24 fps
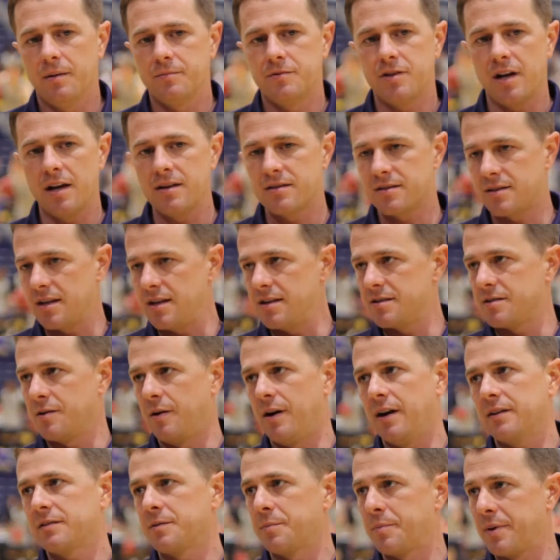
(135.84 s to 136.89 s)
JC's
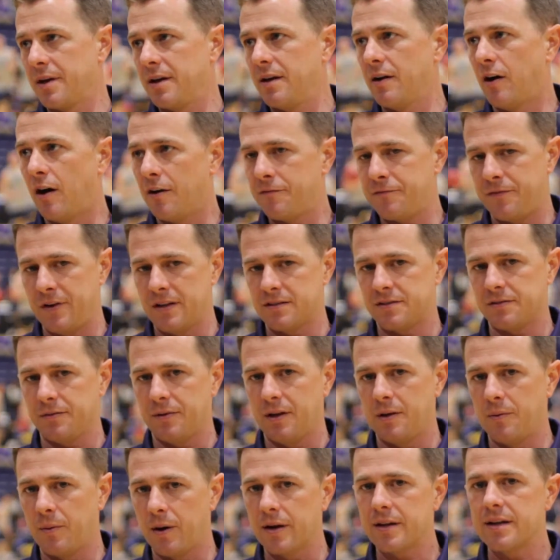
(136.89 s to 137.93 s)
going to have to be
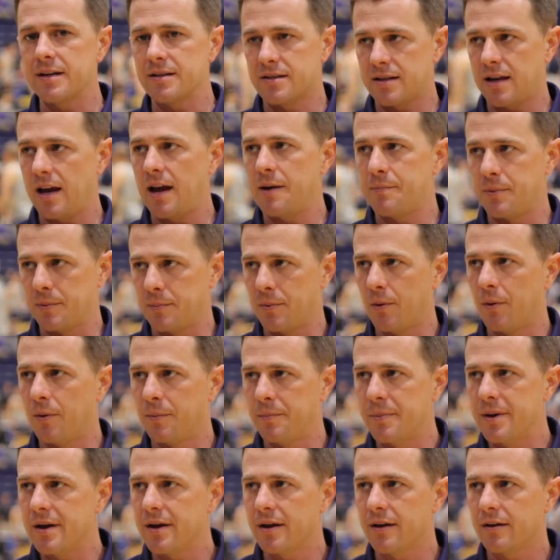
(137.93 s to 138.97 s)
offensively what he's capable
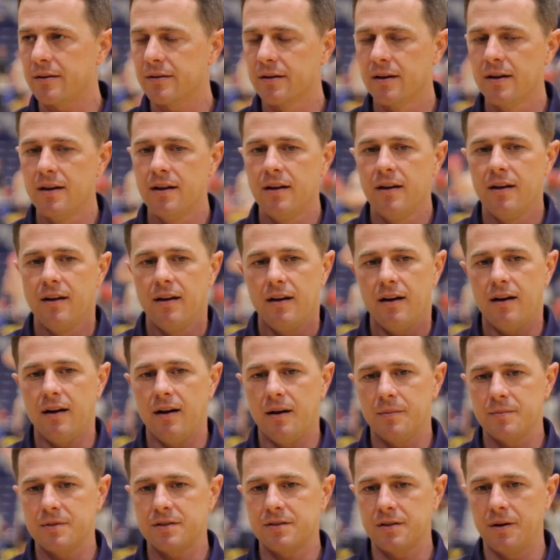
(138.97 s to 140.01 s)
of being.
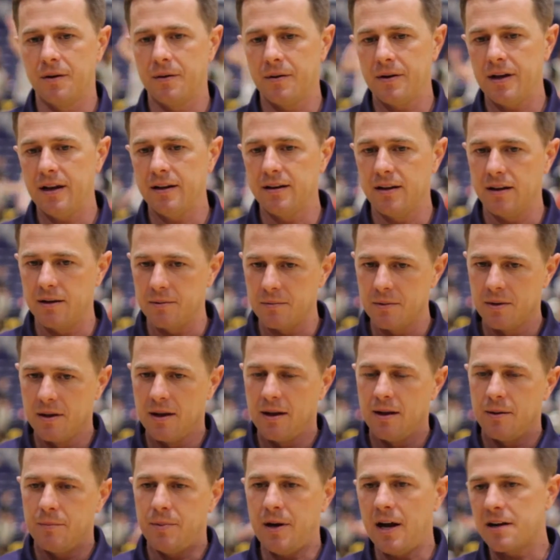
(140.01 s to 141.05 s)
And then
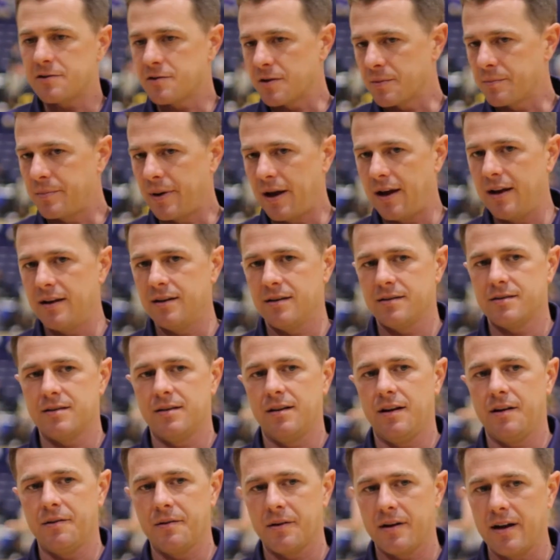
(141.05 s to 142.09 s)
Patrick Bain is
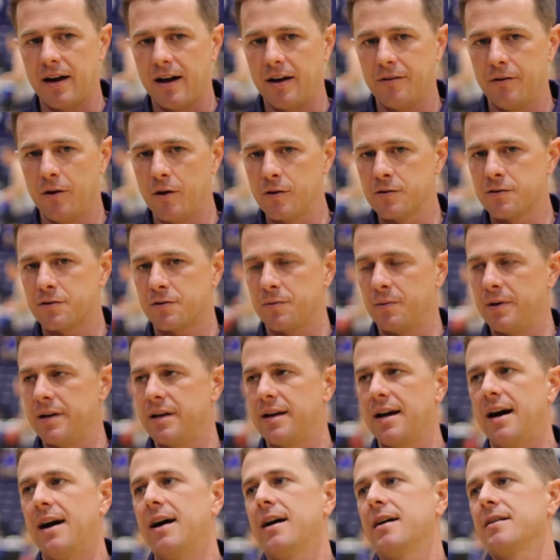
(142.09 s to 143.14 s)
another guy. Those 3
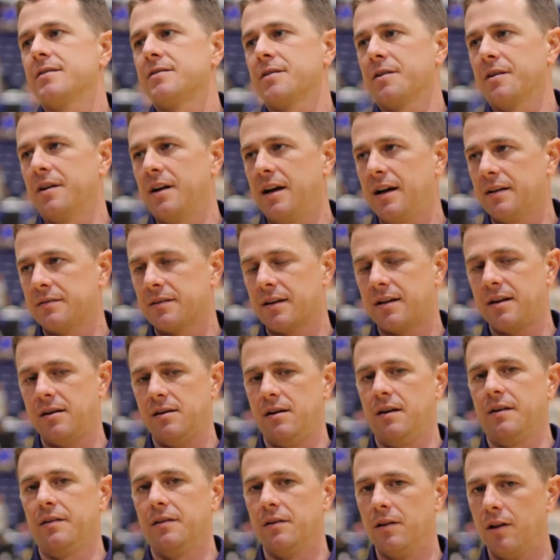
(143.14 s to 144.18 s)
guys are going to have to
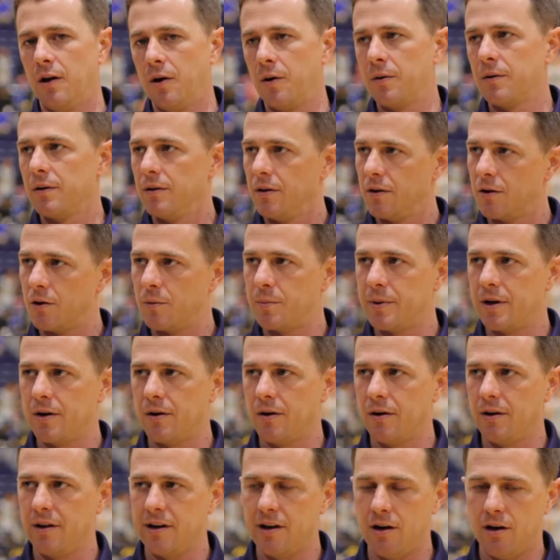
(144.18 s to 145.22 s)
carry the load a little bit
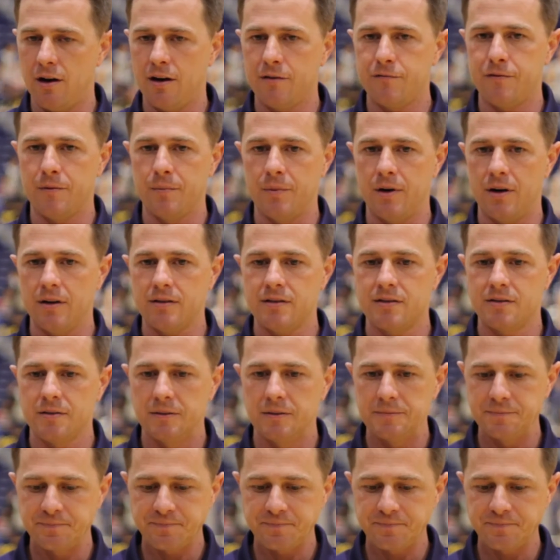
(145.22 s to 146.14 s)
early on from us.